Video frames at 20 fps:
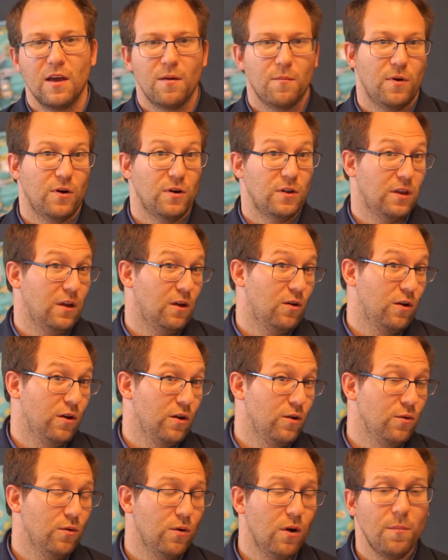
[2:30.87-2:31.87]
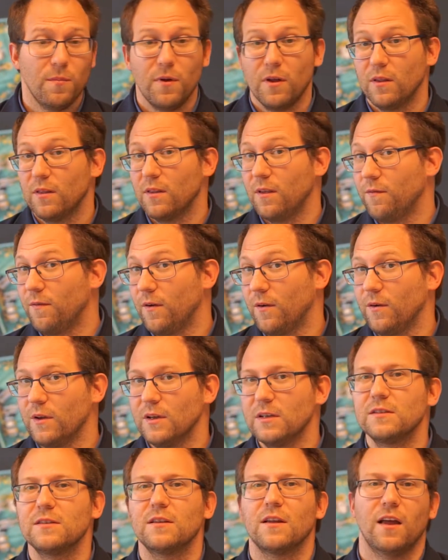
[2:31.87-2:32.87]
particularly in Europe, the Far
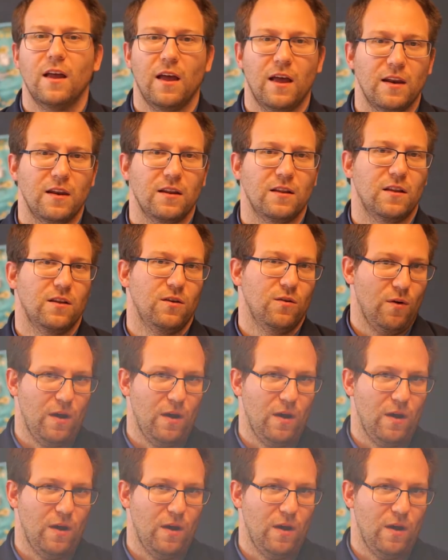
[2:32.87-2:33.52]
East, and in the